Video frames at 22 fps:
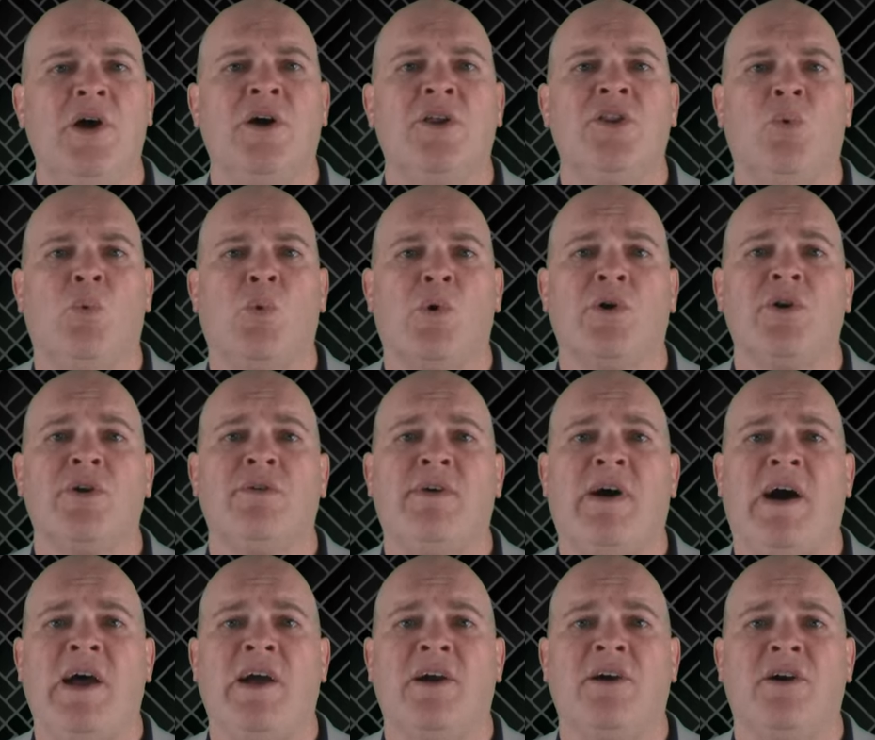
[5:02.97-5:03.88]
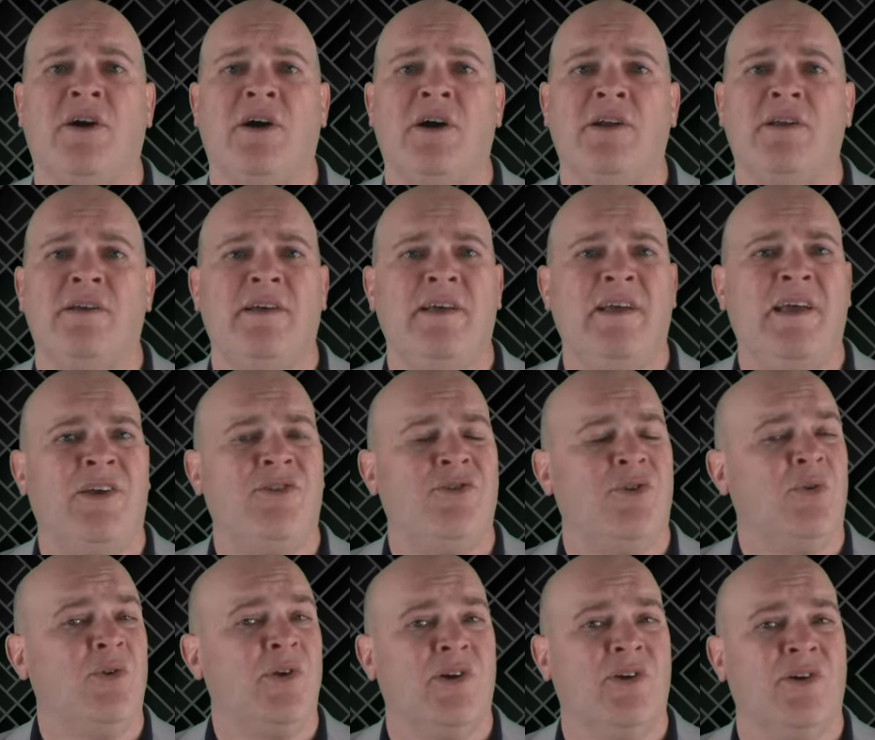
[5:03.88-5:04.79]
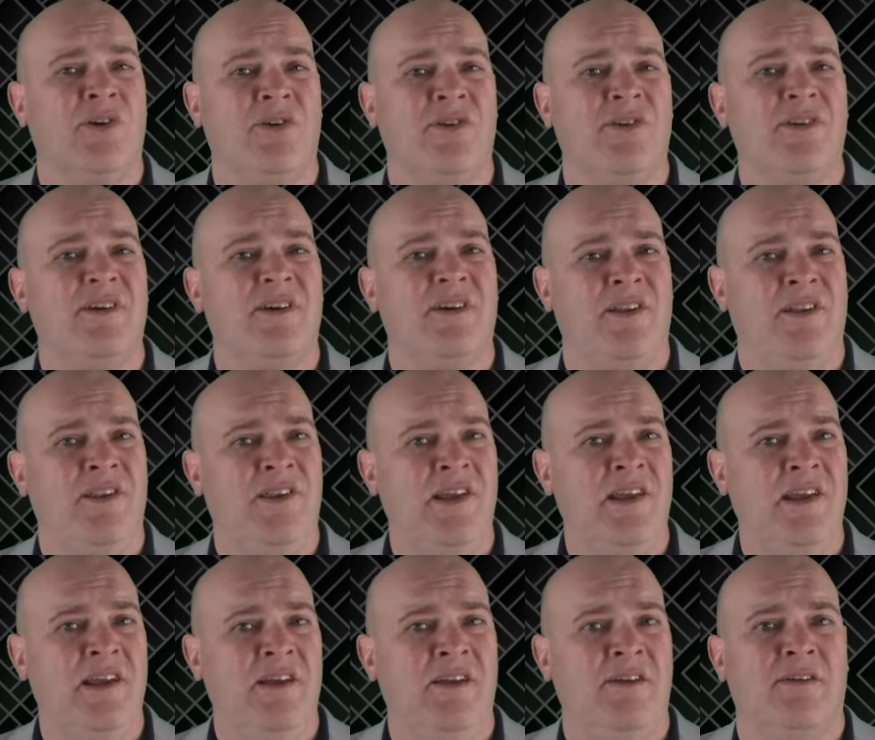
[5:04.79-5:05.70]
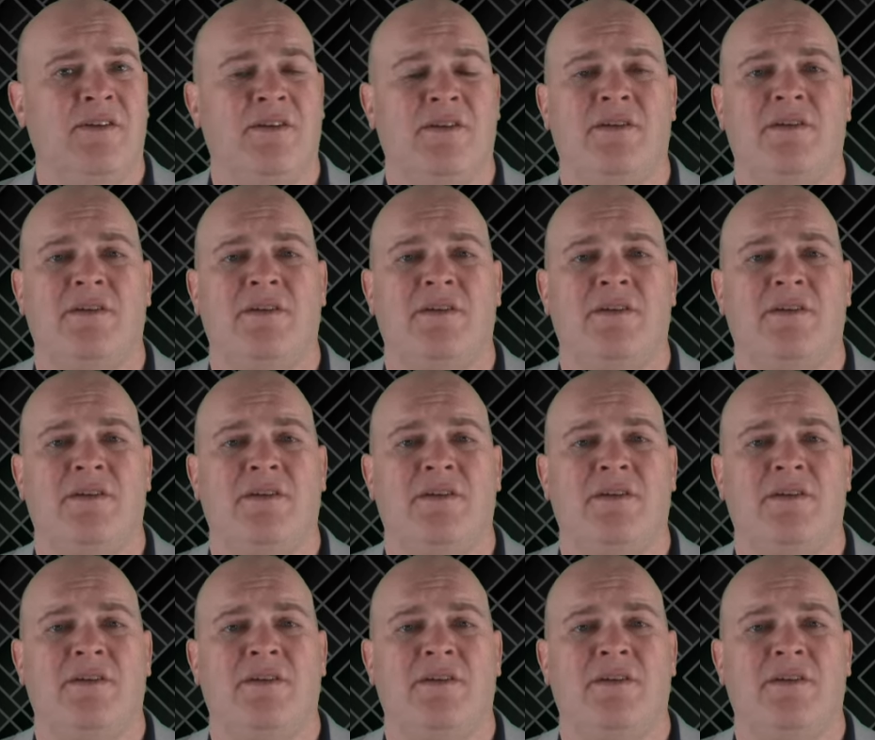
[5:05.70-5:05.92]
The World of Hyatt card has only earned a D.